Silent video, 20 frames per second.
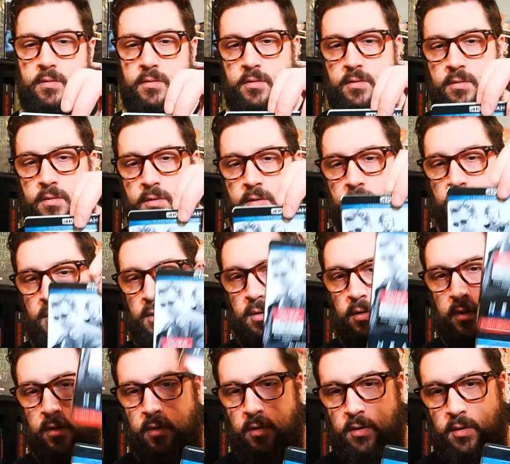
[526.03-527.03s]

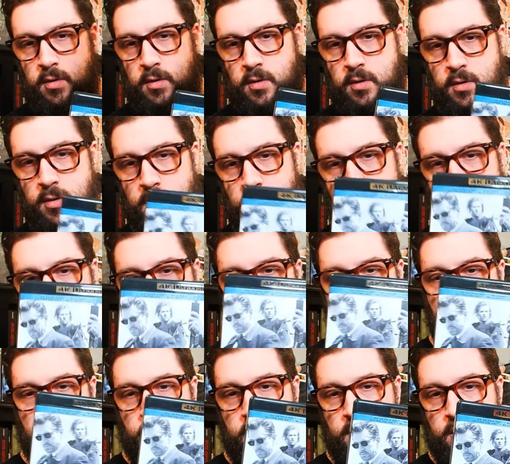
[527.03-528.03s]

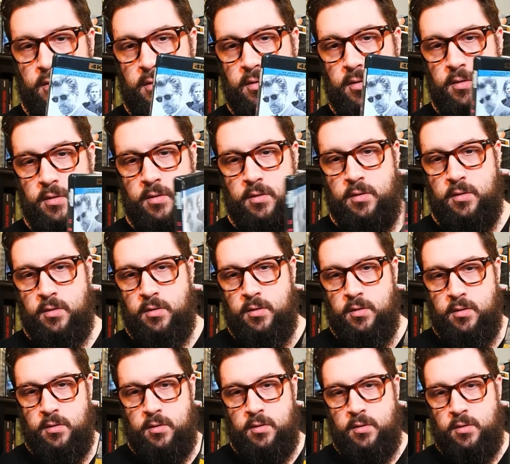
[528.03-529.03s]

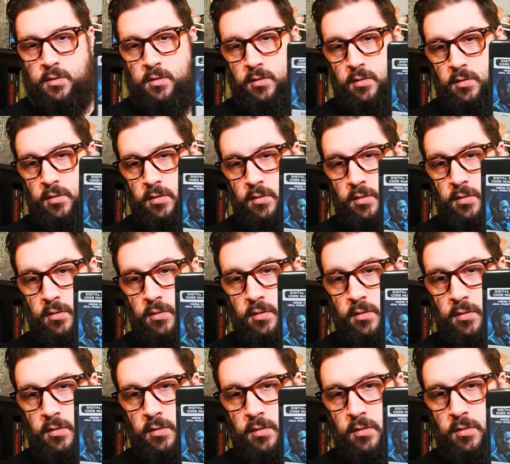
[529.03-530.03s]

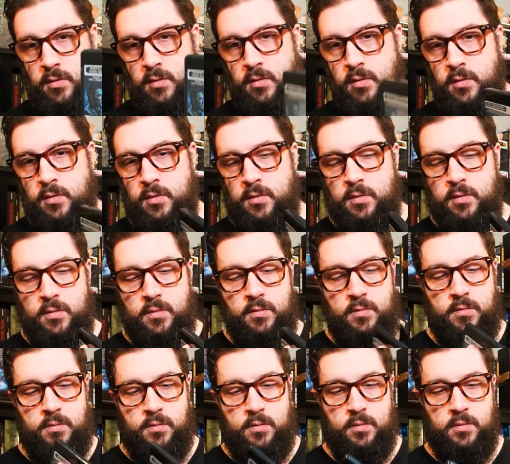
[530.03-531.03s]

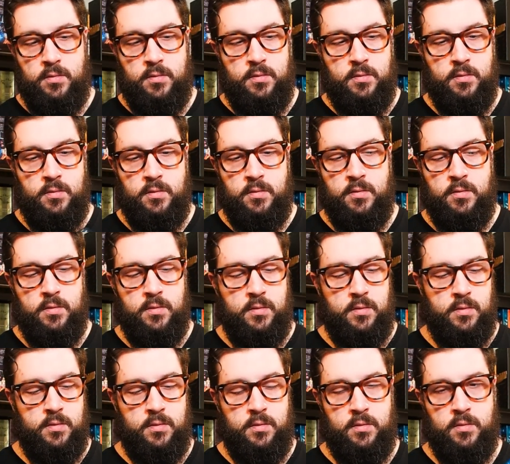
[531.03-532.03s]

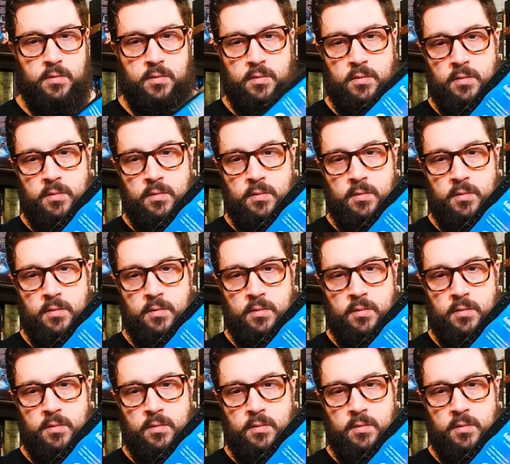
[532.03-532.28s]
Nothing is said.